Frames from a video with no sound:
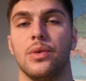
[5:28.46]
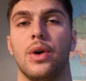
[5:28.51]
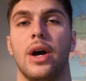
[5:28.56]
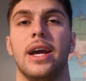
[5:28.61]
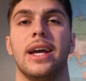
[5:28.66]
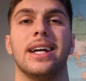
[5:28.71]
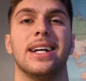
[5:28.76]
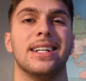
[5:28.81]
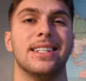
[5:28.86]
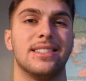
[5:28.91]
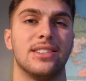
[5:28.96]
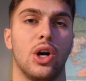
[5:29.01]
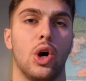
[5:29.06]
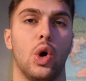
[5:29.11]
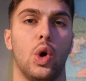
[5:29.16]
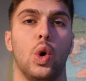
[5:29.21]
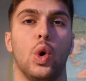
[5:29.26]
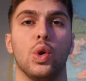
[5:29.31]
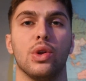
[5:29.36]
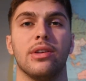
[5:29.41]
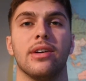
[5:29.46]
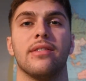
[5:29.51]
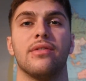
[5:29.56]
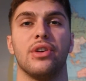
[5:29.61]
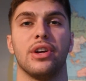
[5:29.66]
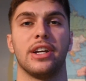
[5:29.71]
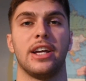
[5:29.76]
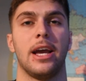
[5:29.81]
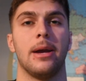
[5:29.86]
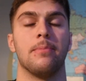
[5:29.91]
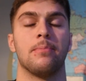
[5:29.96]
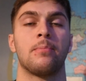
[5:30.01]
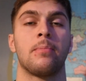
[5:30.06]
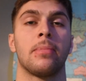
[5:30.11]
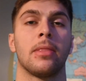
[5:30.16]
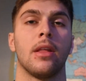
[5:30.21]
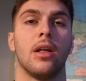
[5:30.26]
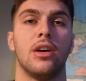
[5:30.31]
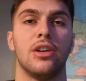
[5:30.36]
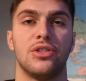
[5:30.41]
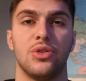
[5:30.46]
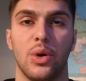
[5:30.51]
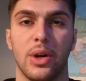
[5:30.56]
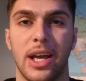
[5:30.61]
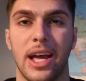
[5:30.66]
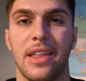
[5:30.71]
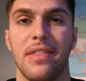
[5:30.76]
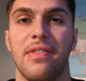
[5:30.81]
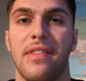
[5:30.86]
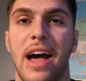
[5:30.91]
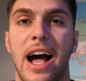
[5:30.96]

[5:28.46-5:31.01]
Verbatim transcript: right? It's a whole different game. So again,